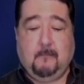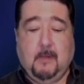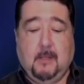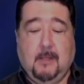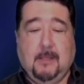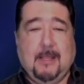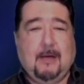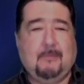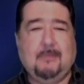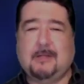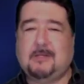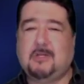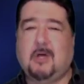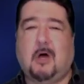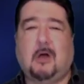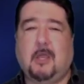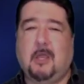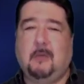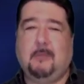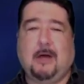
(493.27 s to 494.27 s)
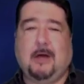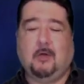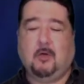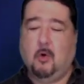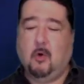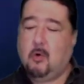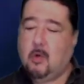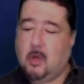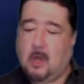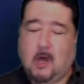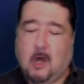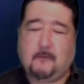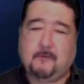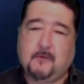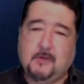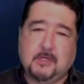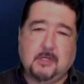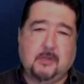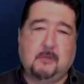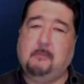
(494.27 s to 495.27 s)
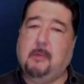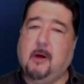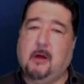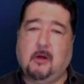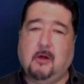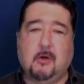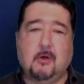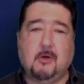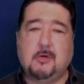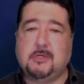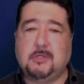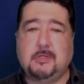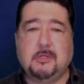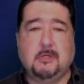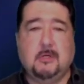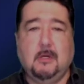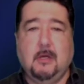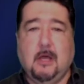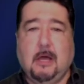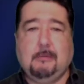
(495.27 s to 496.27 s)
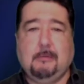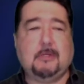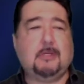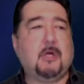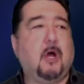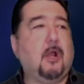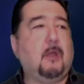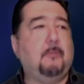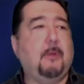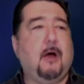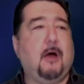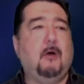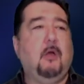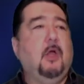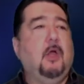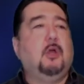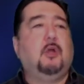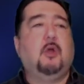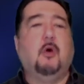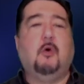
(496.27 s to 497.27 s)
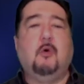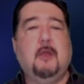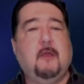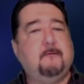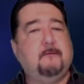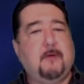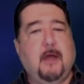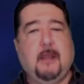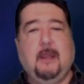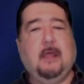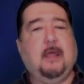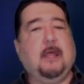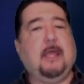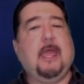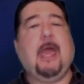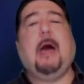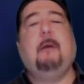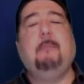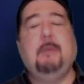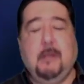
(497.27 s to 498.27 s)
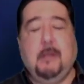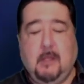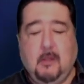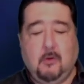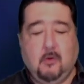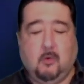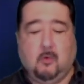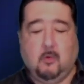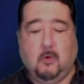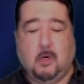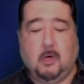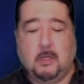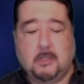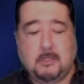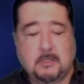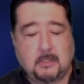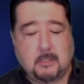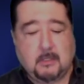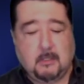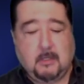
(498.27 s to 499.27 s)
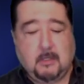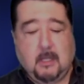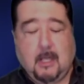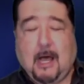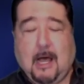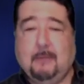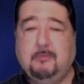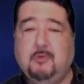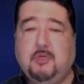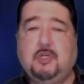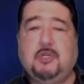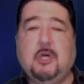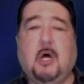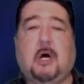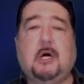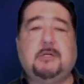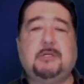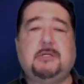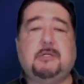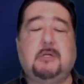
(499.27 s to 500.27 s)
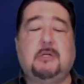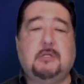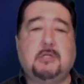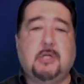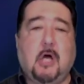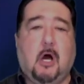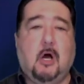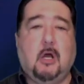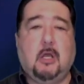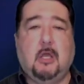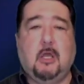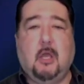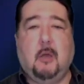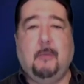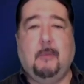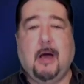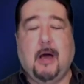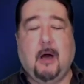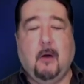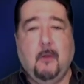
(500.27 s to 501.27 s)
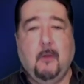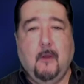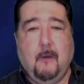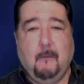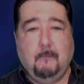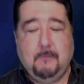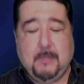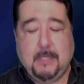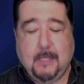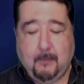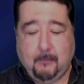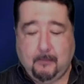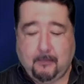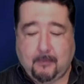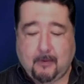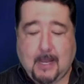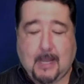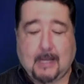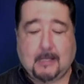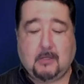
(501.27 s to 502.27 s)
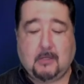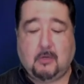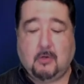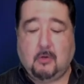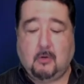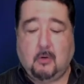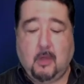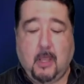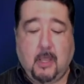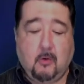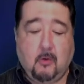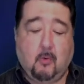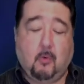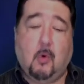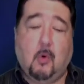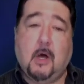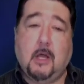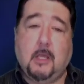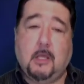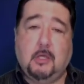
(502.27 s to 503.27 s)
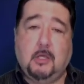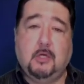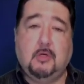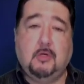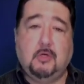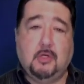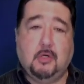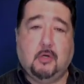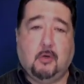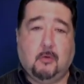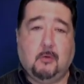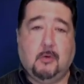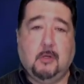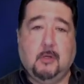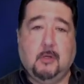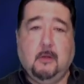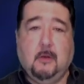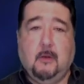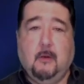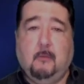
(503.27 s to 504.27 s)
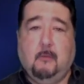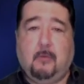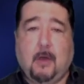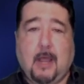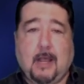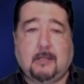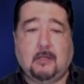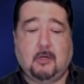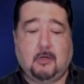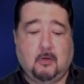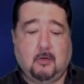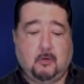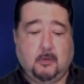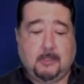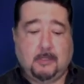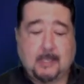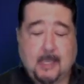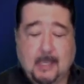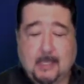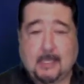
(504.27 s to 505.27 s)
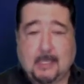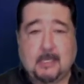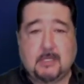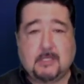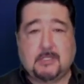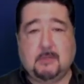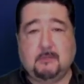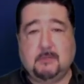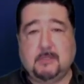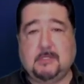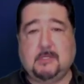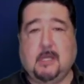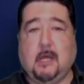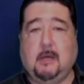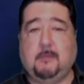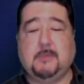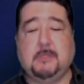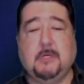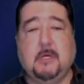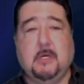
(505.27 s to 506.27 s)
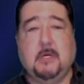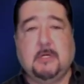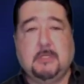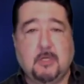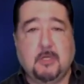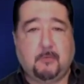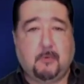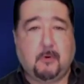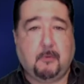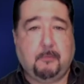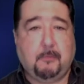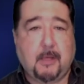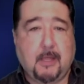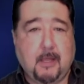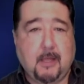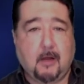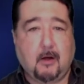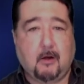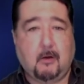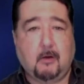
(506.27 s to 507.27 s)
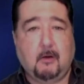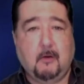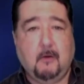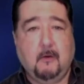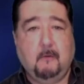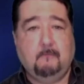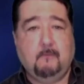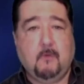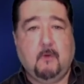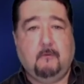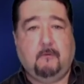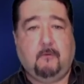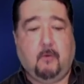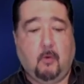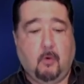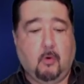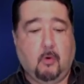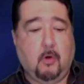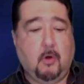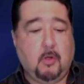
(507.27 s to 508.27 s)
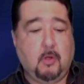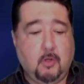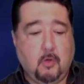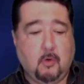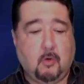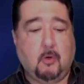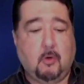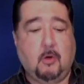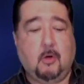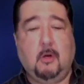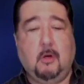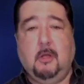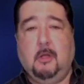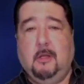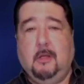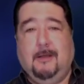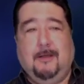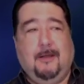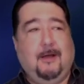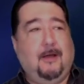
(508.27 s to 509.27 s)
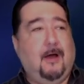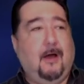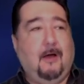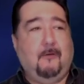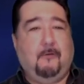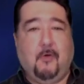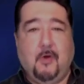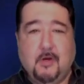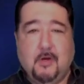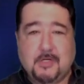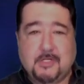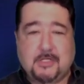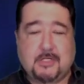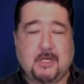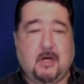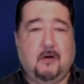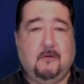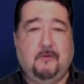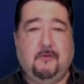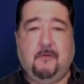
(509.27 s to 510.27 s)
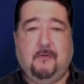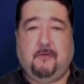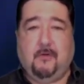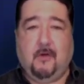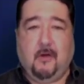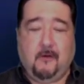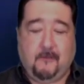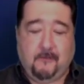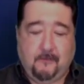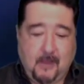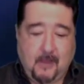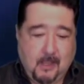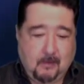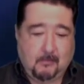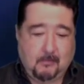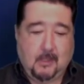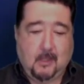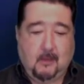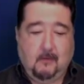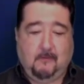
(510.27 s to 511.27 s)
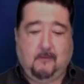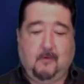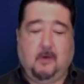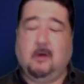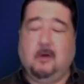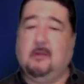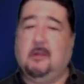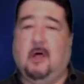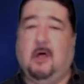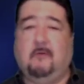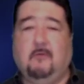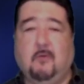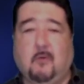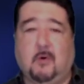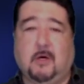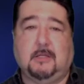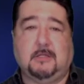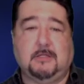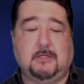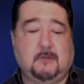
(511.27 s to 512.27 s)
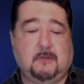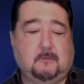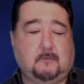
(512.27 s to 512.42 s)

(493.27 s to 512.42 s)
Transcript: Now, I'm not talking about going off into the bunkers. I'm not talking about going and finding a cabin in the woods. I'm just talking about being practical in what you do, practical and taking some steps to prepare for your, uh, for yourself, for your family, for your loved ones.